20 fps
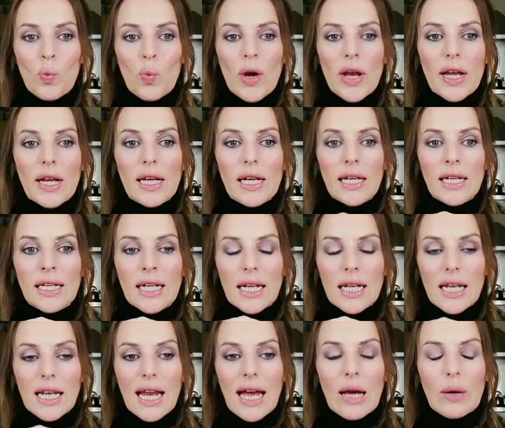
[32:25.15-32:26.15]
way in
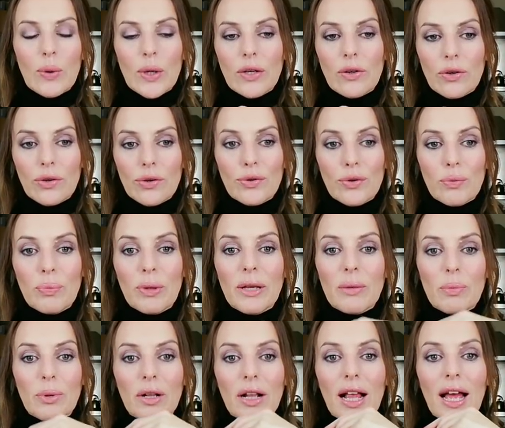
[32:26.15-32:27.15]
allowing other
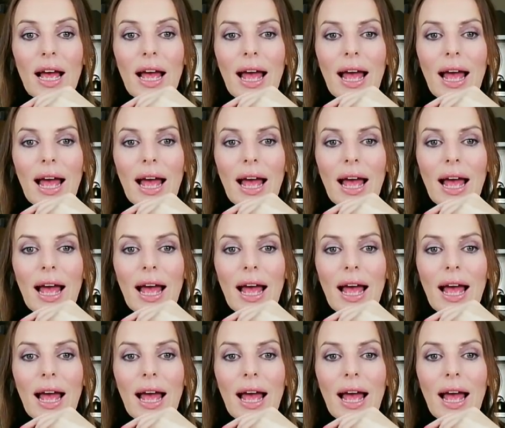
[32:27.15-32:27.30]
people